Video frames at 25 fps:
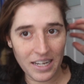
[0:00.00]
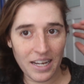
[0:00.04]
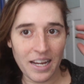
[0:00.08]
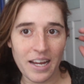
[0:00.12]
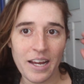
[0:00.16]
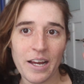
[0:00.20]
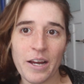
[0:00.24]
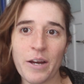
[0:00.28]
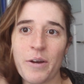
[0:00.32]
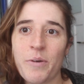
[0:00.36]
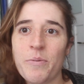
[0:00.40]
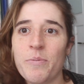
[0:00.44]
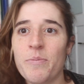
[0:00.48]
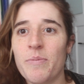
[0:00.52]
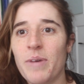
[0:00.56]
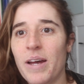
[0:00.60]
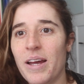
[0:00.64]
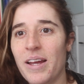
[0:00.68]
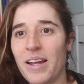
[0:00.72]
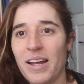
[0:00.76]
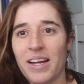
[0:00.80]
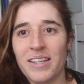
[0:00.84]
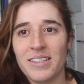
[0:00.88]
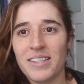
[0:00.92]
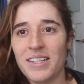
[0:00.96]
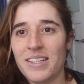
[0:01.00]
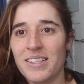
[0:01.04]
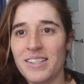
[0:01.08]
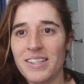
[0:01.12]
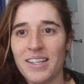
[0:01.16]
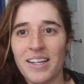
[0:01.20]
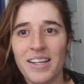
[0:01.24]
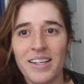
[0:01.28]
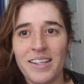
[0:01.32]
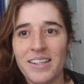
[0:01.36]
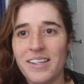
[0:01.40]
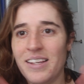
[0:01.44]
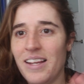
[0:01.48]
As I
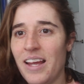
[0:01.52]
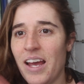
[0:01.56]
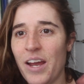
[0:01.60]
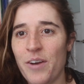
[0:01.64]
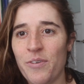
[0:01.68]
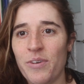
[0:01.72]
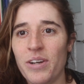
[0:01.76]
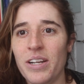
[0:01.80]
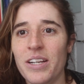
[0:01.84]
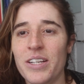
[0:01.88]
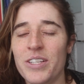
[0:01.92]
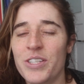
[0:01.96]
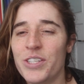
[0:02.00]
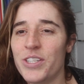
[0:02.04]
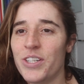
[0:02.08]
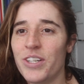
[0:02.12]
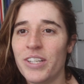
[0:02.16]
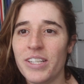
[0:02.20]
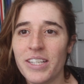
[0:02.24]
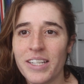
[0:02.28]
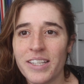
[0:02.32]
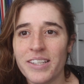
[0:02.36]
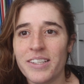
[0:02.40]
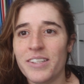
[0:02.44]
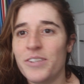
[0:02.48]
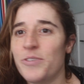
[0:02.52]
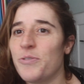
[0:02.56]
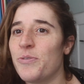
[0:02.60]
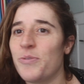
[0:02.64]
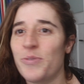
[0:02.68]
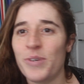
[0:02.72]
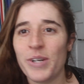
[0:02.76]
said, I really enjoyed it.